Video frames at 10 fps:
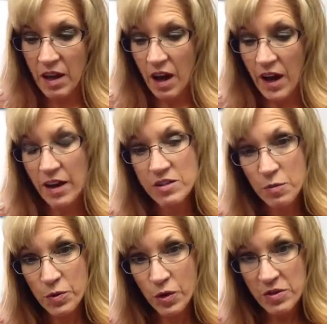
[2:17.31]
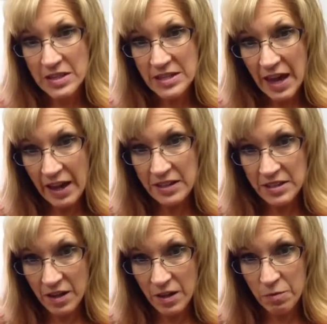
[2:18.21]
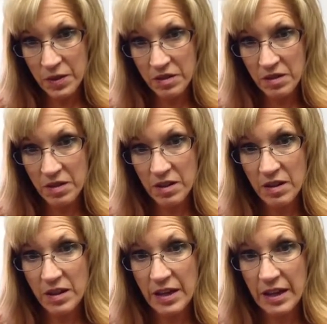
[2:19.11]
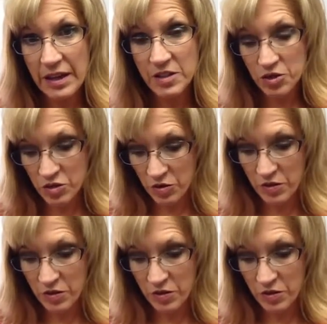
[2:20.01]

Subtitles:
I also broke the tax up into